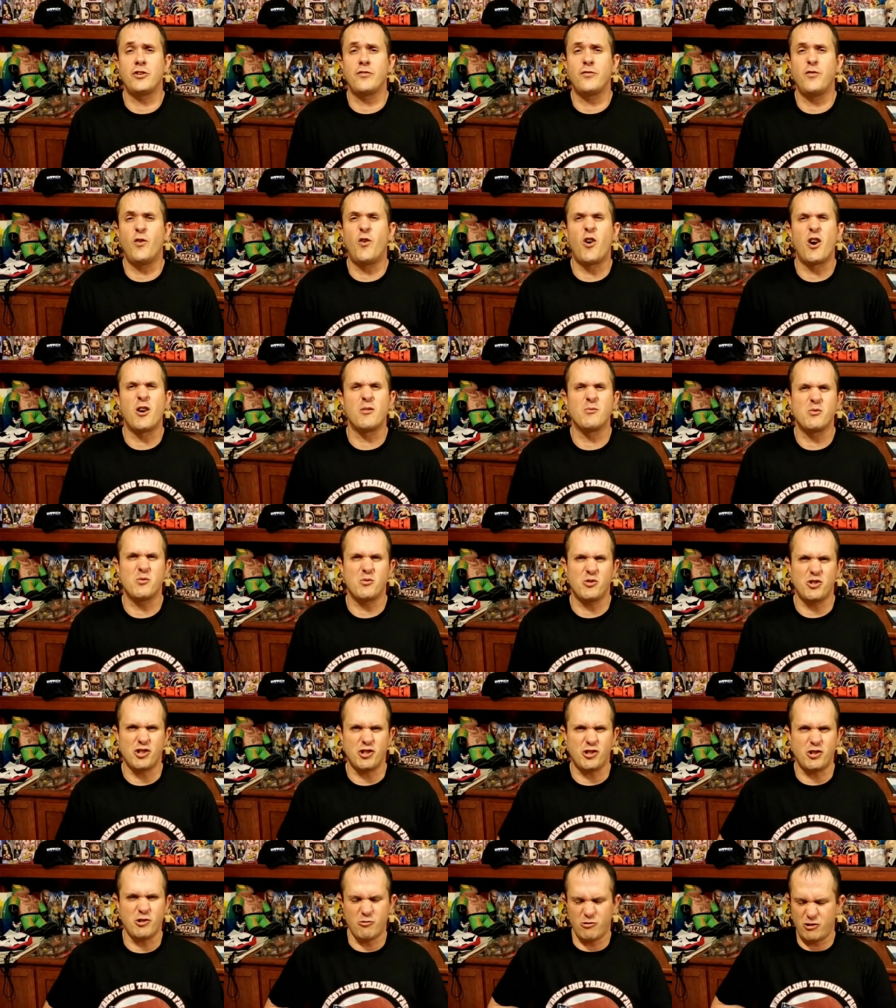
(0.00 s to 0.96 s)
forearms when
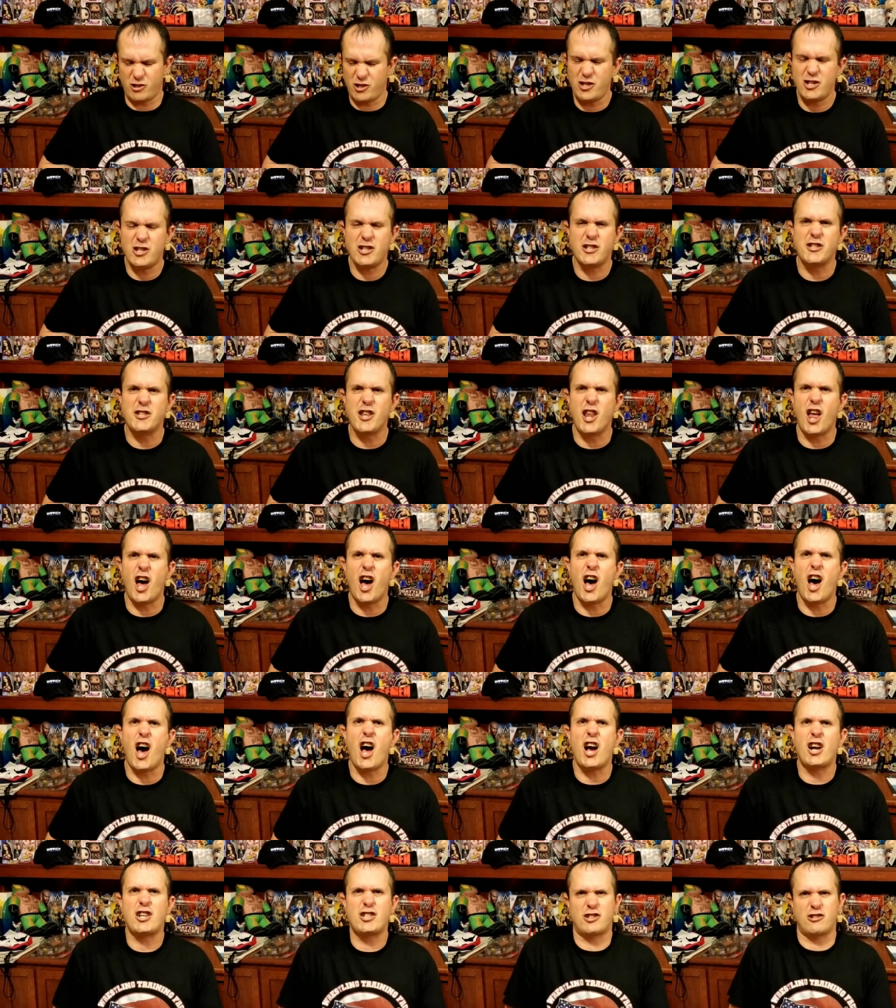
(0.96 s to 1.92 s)
you're doing
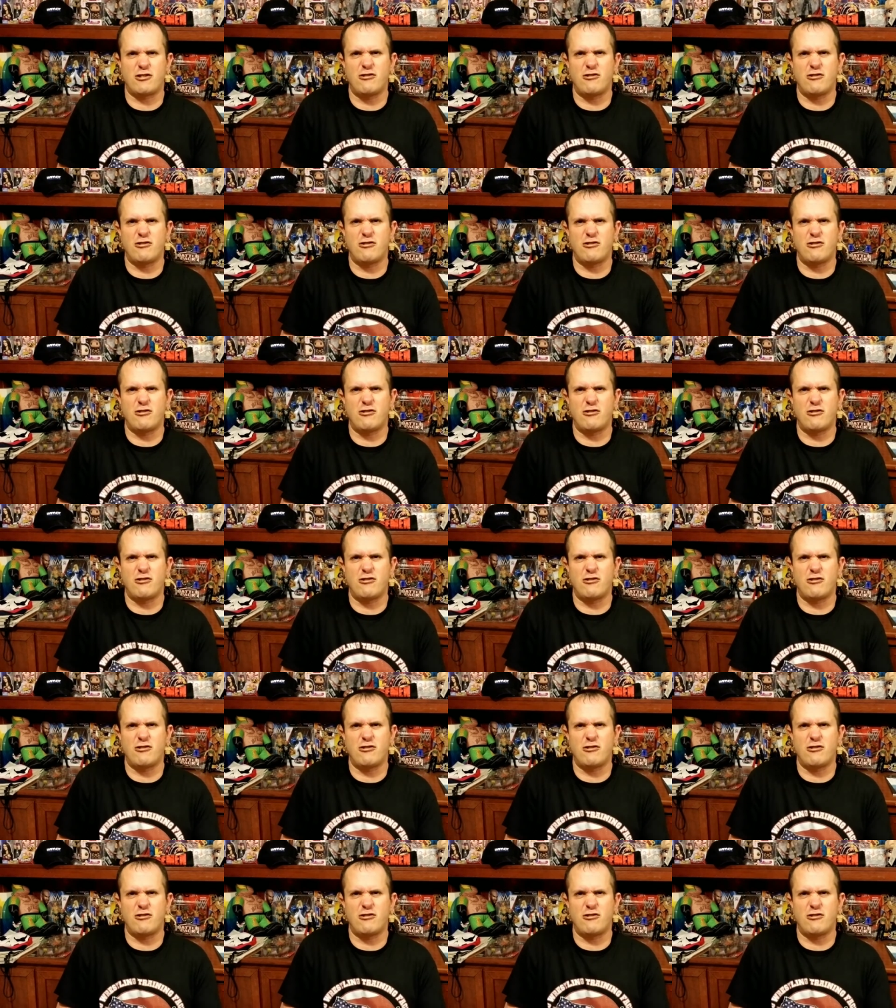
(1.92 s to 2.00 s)
headlocks,